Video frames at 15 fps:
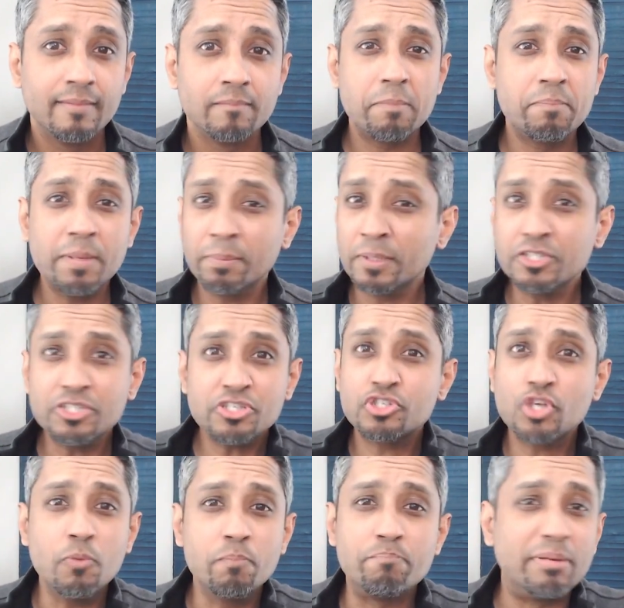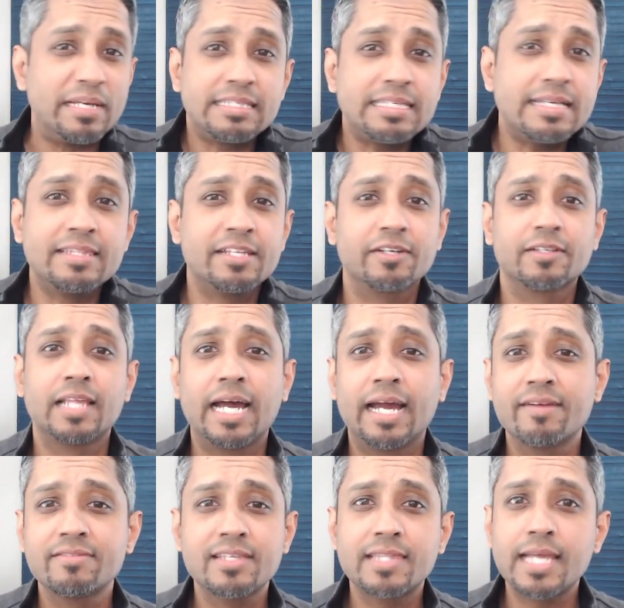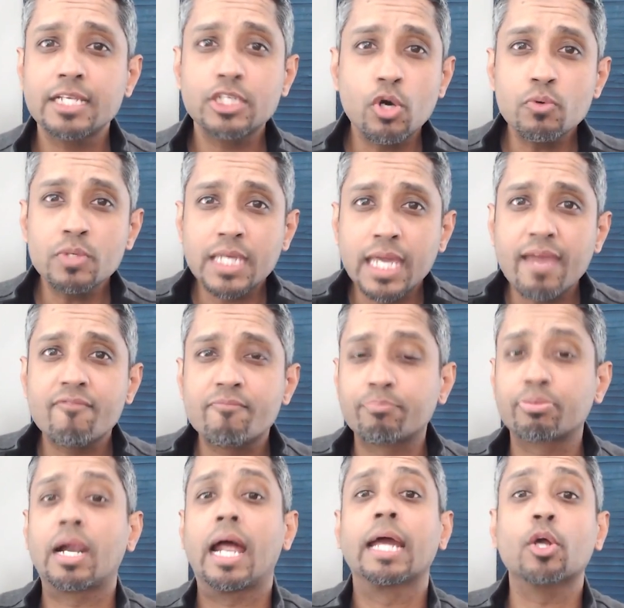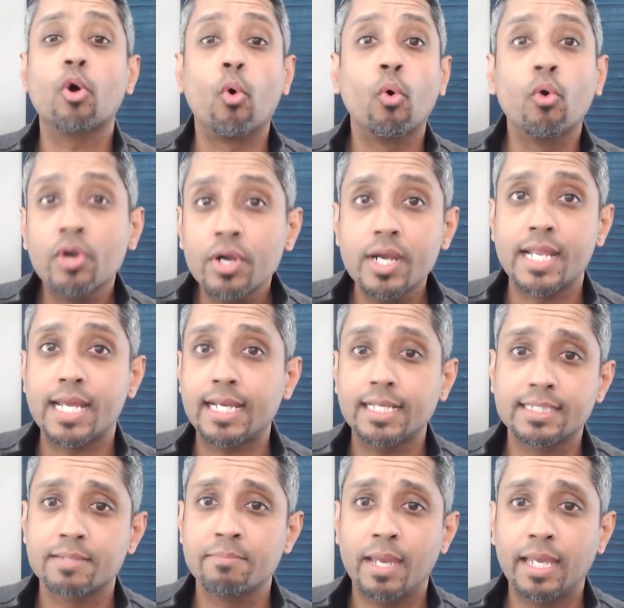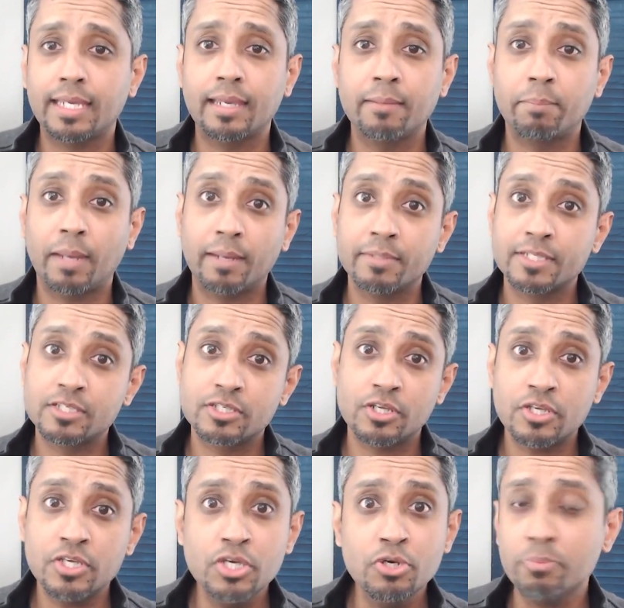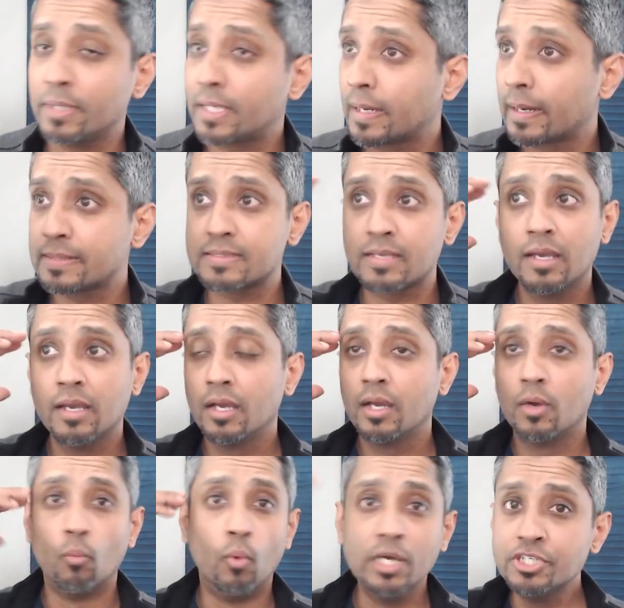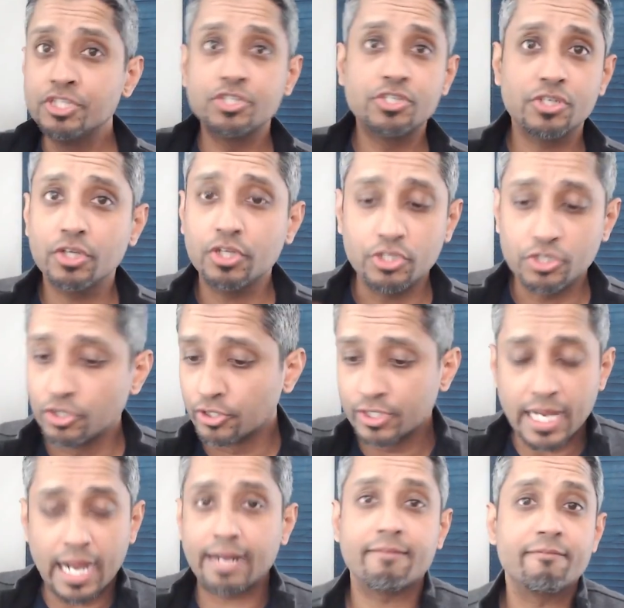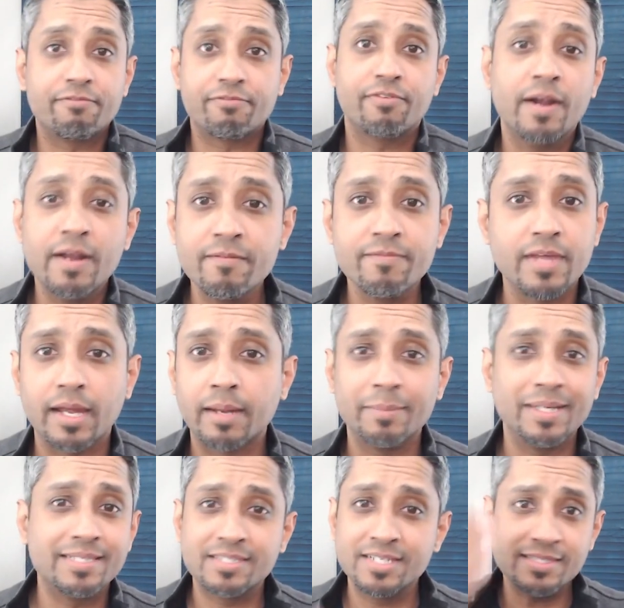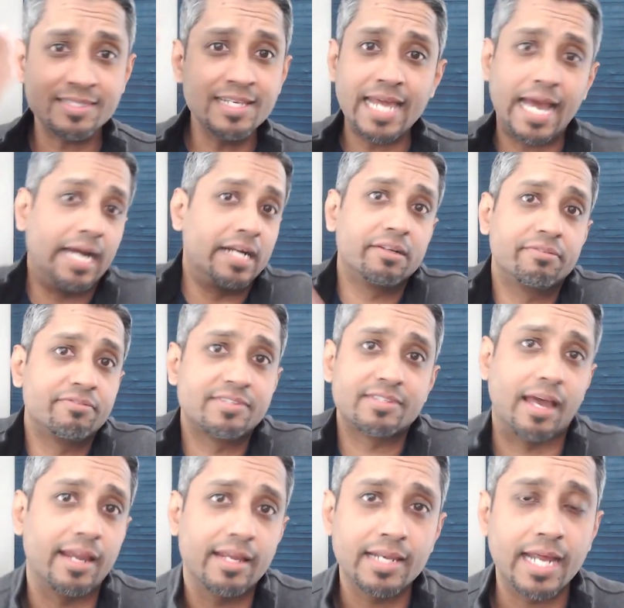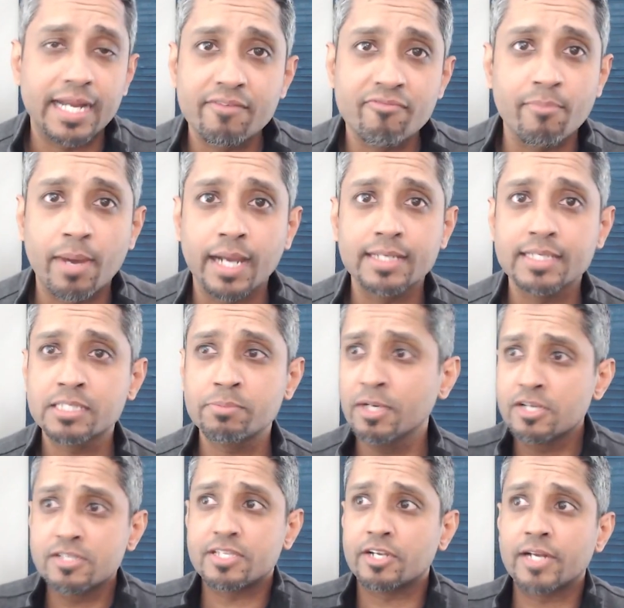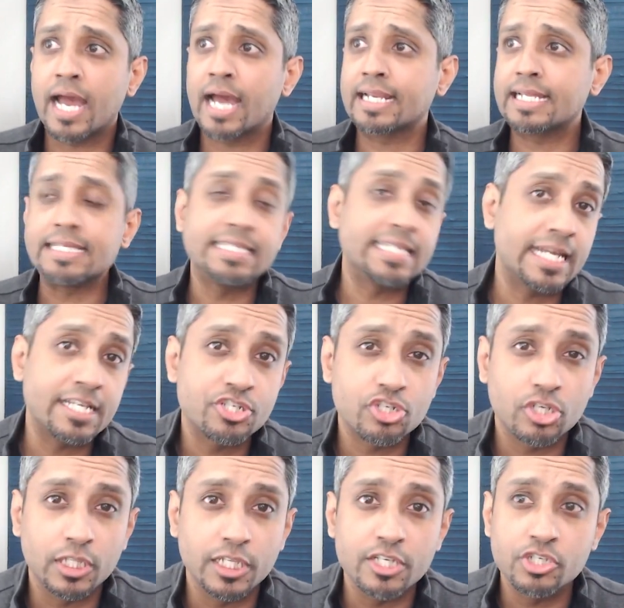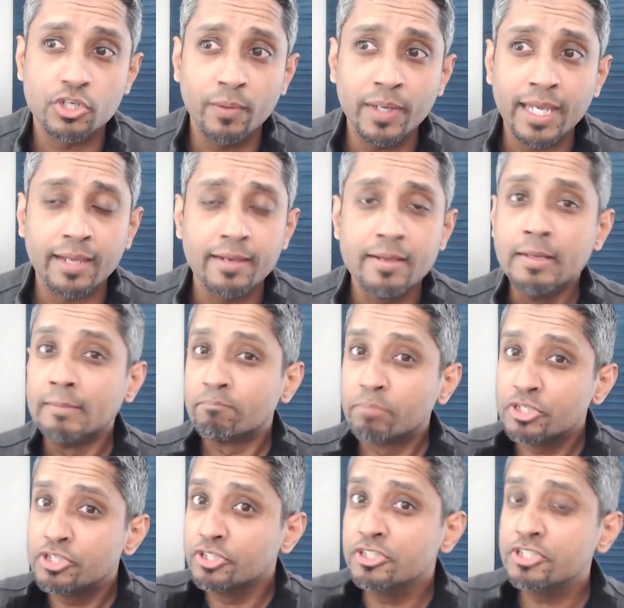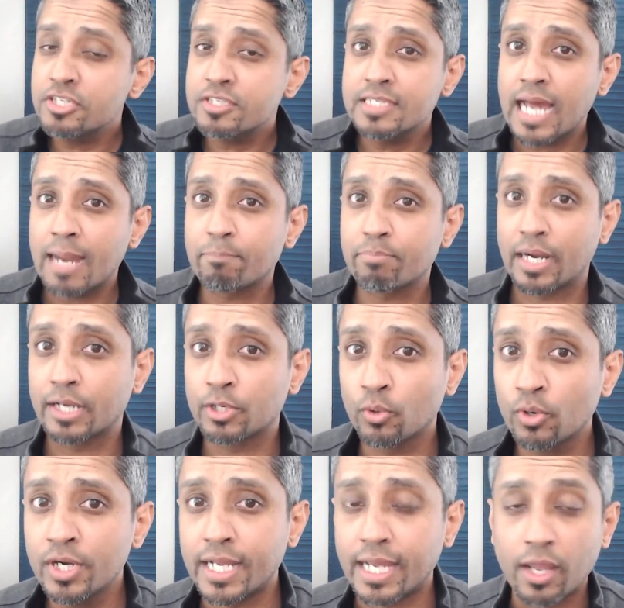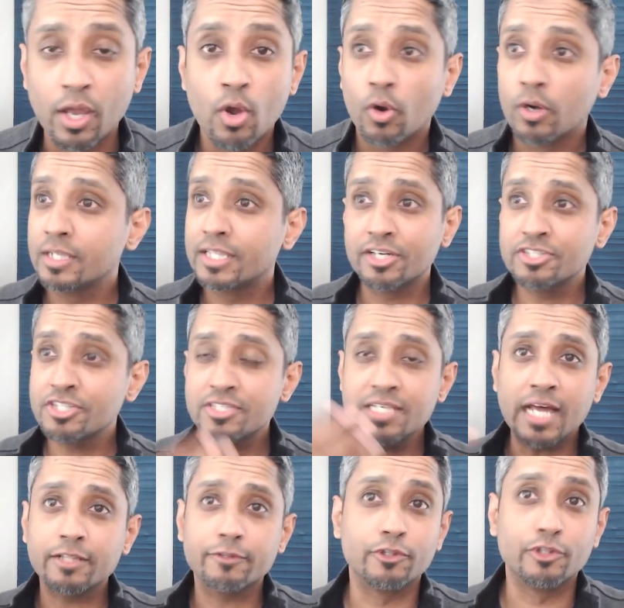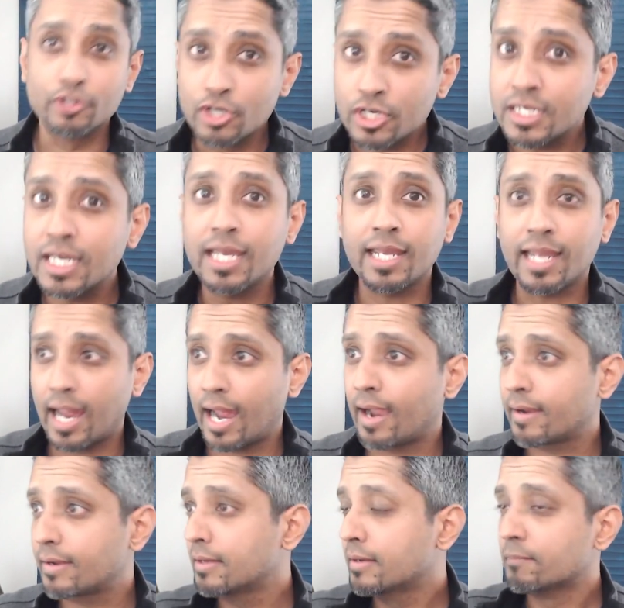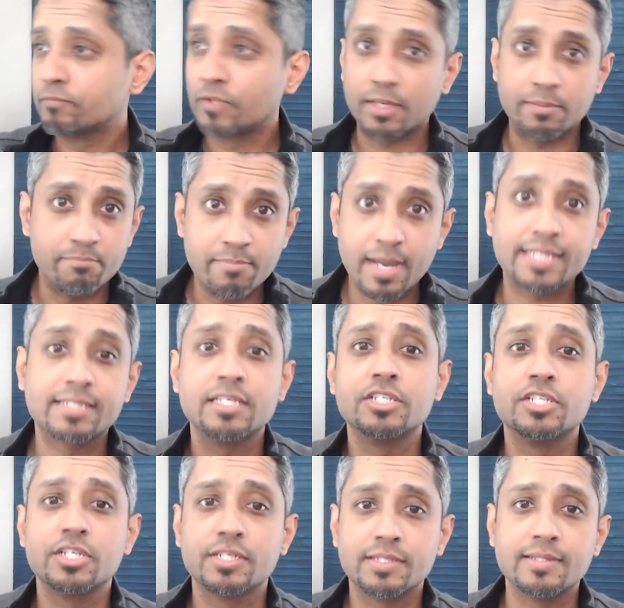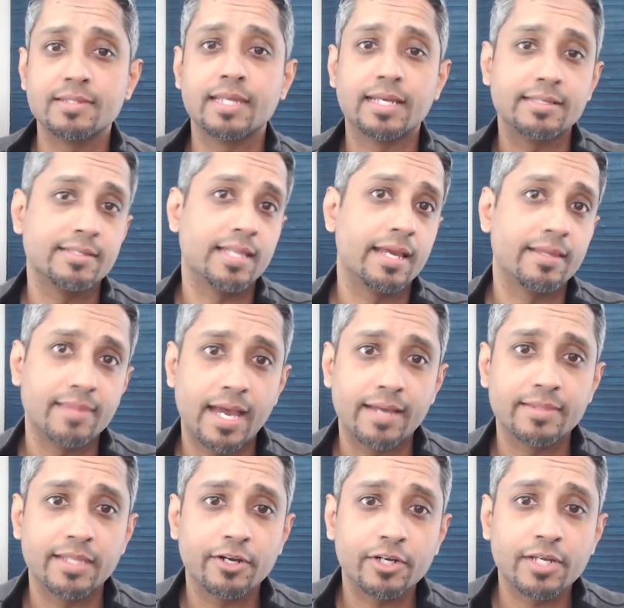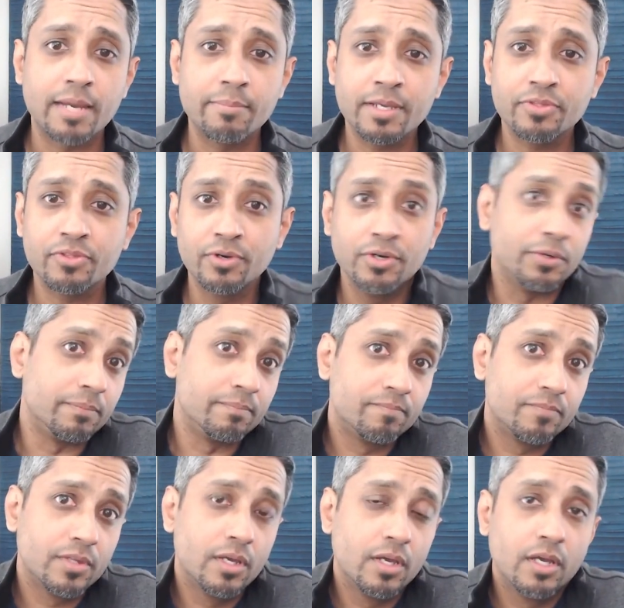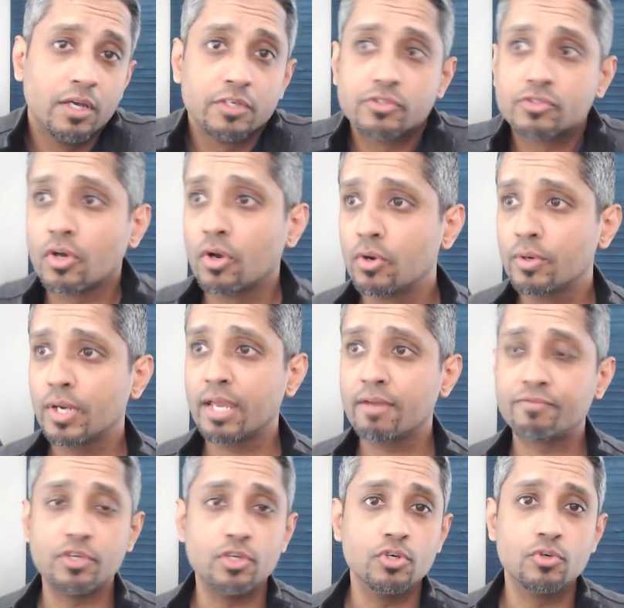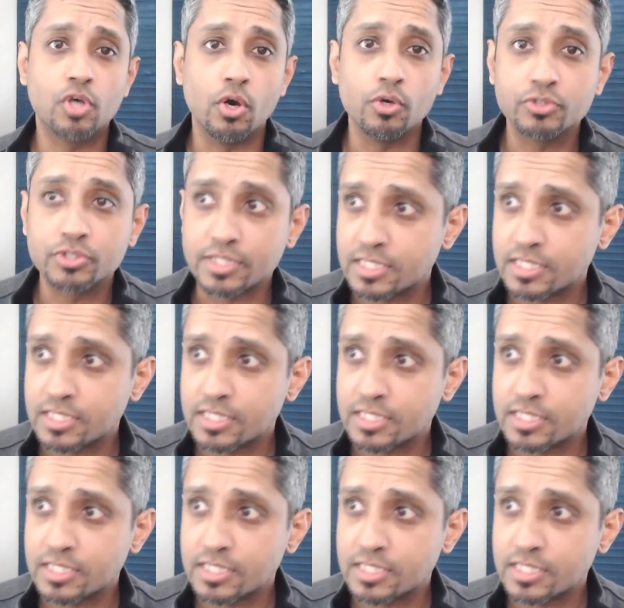People are just so busy in their lives that they don't give priority to making payments to you because once you're not in front of them, it's just an out of sight, out of mind experience. They're not intentionally doing it, but you're just not priority, or they're just not looking at their messages and things like that that are coming through. So if you go to